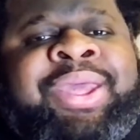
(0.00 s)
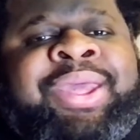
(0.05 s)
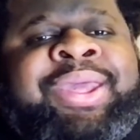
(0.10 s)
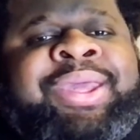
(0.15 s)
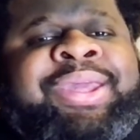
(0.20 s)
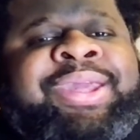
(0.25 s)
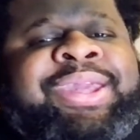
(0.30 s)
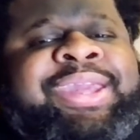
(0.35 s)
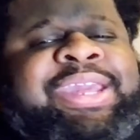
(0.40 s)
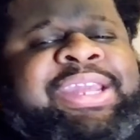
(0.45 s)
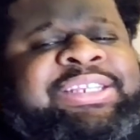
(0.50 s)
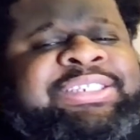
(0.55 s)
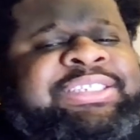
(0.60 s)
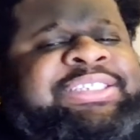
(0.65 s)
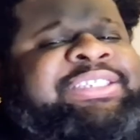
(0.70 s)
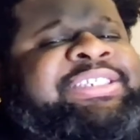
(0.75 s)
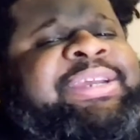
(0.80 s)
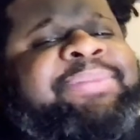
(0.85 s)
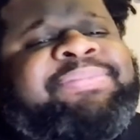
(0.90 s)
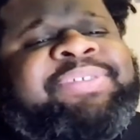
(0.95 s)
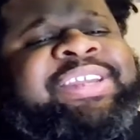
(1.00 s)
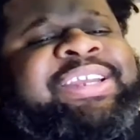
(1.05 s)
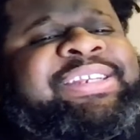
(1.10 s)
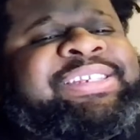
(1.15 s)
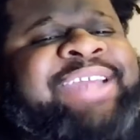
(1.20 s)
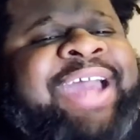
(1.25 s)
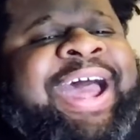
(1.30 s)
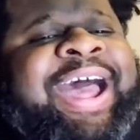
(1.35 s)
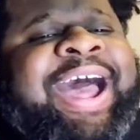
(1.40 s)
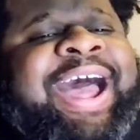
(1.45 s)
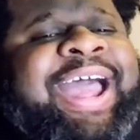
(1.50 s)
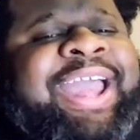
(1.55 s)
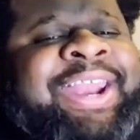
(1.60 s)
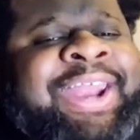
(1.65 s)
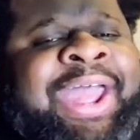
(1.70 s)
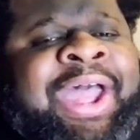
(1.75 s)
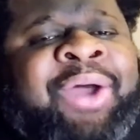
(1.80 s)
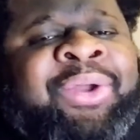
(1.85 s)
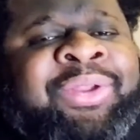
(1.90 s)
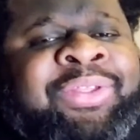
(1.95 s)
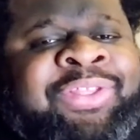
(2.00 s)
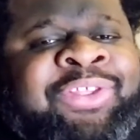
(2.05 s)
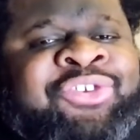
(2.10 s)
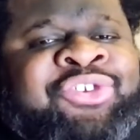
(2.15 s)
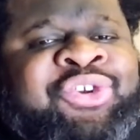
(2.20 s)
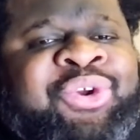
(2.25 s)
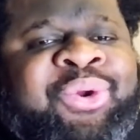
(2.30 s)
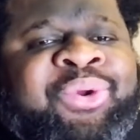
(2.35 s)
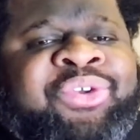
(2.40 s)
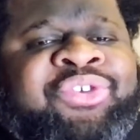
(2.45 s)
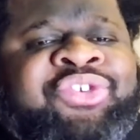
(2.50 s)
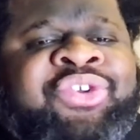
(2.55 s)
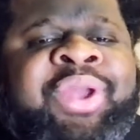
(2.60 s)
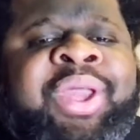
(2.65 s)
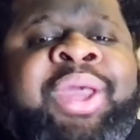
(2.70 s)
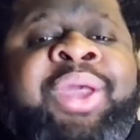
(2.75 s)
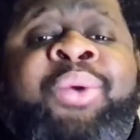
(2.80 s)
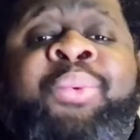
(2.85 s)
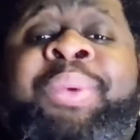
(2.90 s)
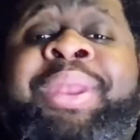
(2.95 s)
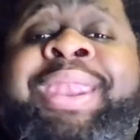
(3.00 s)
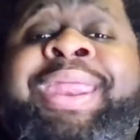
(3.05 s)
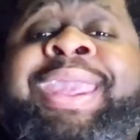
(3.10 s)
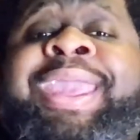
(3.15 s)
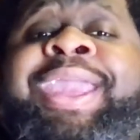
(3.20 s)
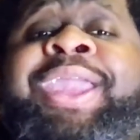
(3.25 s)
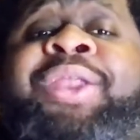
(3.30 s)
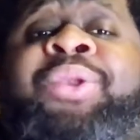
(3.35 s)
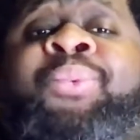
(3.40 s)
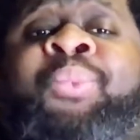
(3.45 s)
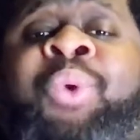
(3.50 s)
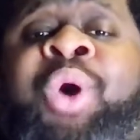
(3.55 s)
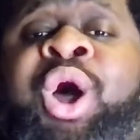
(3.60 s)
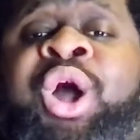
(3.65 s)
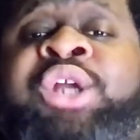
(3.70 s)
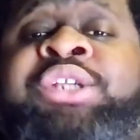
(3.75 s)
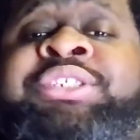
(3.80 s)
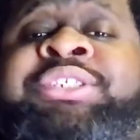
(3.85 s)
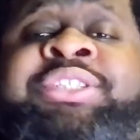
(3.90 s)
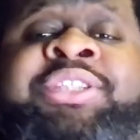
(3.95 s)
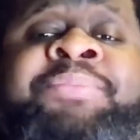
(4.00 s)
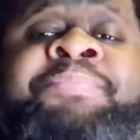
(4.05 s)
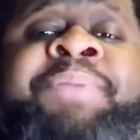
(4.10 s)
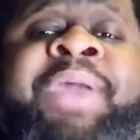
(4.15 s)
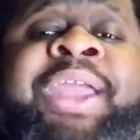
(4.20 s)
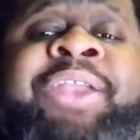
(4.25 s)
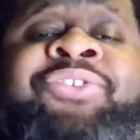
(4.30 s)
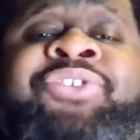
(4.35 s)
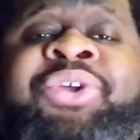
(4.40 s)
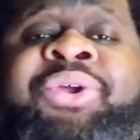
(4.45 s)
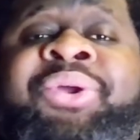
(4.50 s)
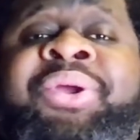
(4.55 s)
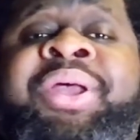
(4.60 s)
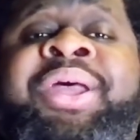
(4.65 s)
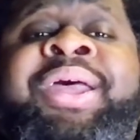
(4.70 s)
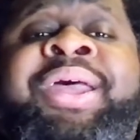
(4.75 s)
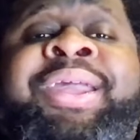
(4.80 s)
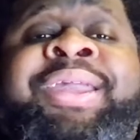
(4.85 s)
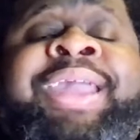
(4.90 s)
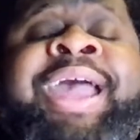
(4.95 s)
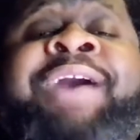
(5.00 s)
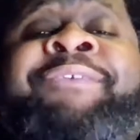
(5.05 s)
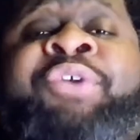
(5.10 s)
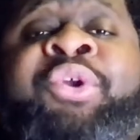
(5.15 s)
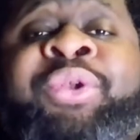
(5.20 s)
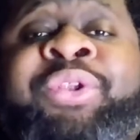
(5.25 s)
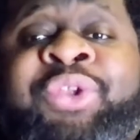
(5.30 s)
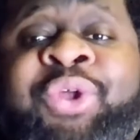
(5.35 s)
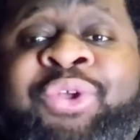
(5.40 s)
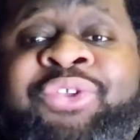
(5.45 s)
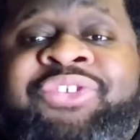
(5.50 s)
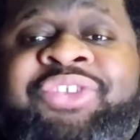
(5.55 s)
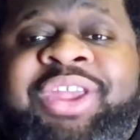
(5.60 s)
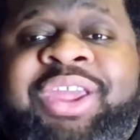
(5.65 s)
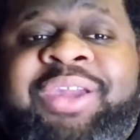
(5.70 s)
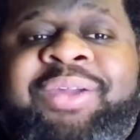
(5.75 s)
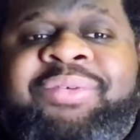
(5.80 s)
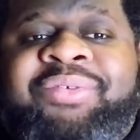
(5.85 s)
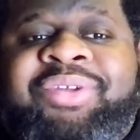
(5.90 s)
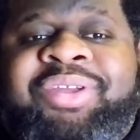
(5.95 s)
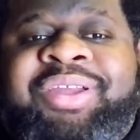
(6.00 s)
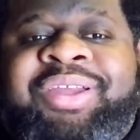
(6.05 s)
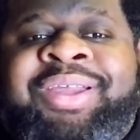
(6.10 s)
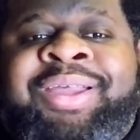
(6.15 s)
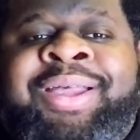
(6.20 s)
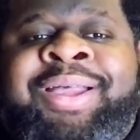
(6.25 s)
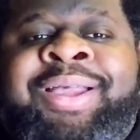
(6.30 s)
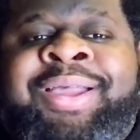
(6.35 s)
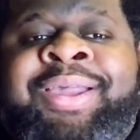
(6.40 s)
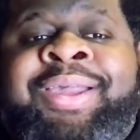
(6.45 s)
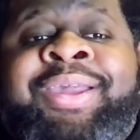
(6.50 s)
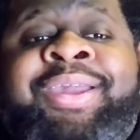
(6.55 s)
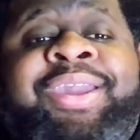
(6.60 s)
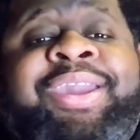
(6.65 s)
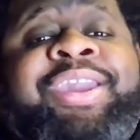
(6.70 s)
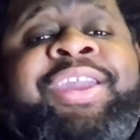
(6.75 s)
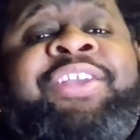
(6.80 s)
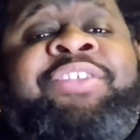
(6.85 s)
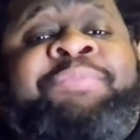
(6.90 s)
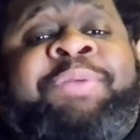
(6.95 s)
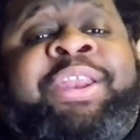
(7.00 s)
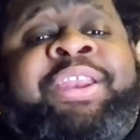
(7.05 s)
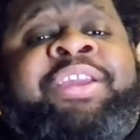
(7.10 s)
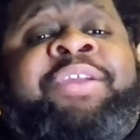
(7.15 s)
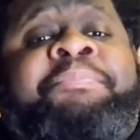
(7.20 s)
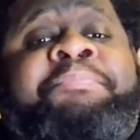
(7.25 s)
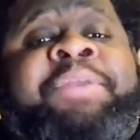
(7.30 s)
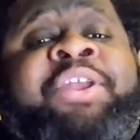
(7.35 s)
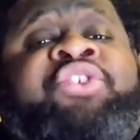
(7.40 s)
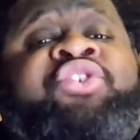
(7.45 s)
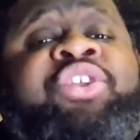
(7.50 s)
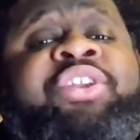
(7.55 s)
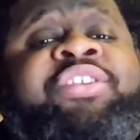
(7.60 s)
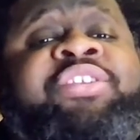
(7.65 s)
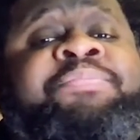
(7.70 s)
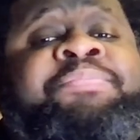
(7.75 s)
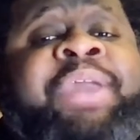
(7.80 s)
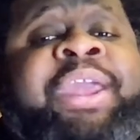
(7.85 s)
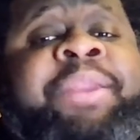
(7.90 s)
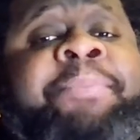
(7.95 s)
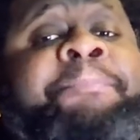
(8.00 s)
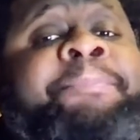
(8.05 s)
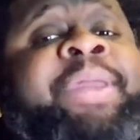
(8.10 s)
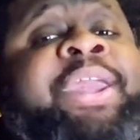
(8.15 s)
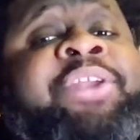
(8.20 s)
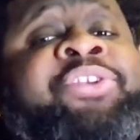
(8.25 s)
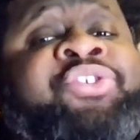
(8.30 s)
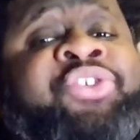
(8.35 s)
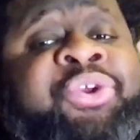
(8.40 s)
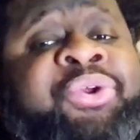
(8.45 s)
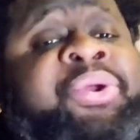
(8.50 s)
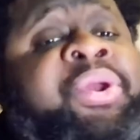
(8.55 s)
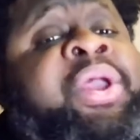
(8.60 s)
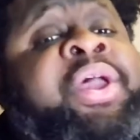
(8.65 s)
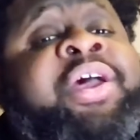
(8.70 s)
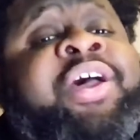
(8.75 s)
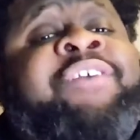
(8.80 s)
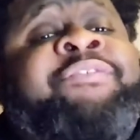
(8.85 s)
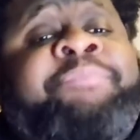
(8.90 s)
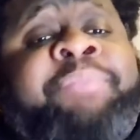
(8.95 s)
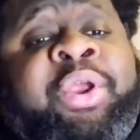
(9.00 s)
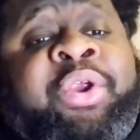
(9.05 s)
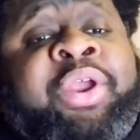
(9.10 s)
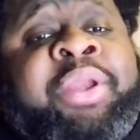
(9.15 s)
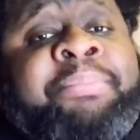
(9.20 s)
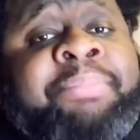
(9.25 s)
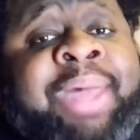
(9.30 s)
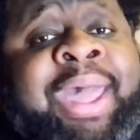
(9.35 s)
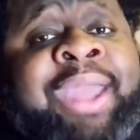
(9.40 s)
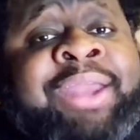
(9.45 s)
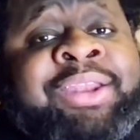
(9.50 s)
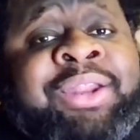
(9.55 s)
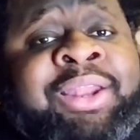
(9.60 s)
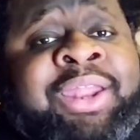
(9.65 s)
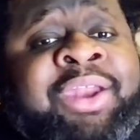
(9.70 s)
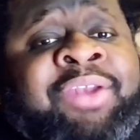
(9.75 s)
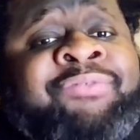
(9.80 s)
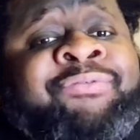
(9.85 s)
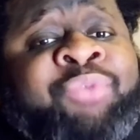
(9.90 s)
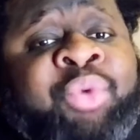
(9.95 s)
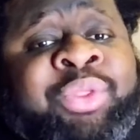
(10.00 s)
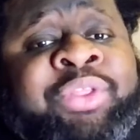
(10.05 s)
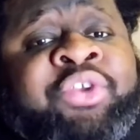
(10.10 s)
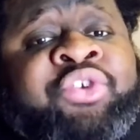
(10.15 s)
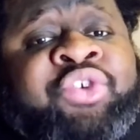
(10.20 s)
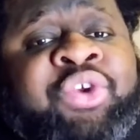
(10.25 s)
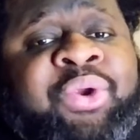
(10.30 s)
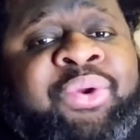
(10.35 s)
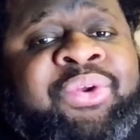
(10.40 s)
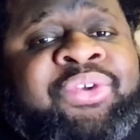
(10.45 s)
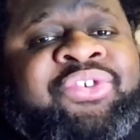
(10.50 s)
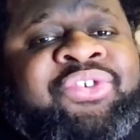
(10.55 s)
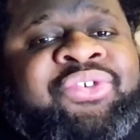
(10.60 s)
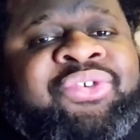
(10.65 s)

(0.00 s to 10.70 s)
He is attempting to hide out in the church when in walks the painter, Cavaradossi. He has been commissioned to paint a picture of Mary Magdalene for the church.